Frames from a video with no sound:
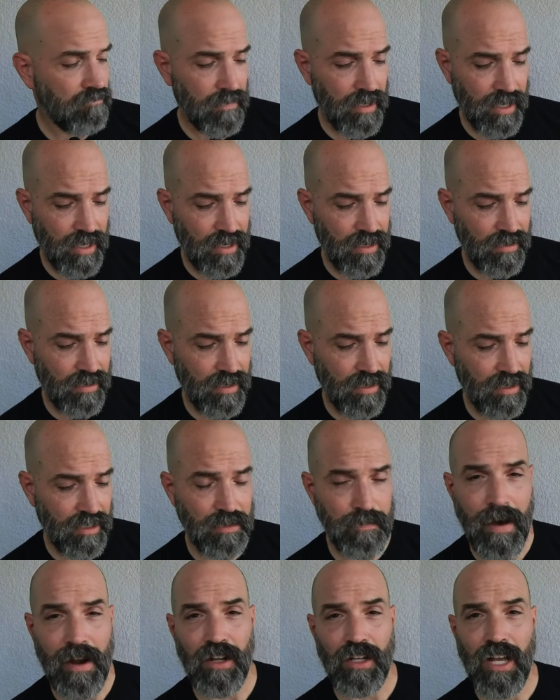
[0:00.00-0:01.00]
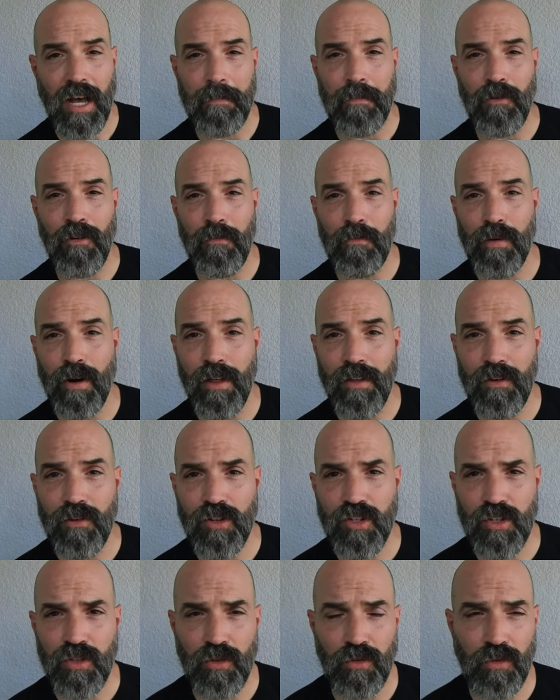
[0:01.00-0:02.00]
And it's about a couple of
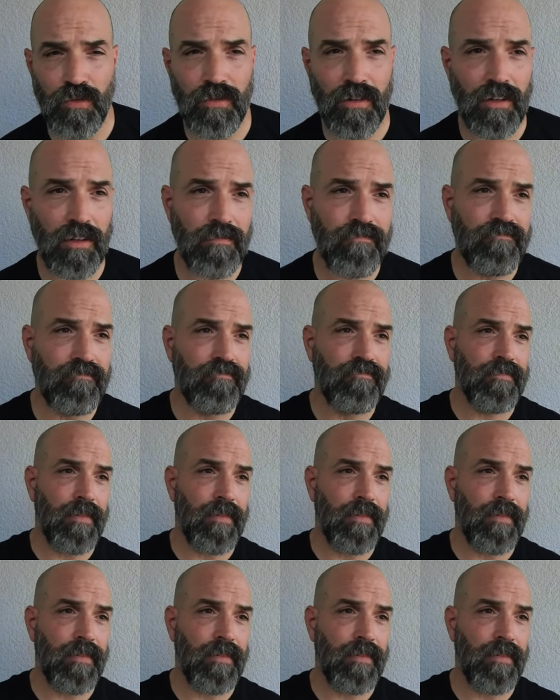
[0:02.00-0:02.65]
brothers who were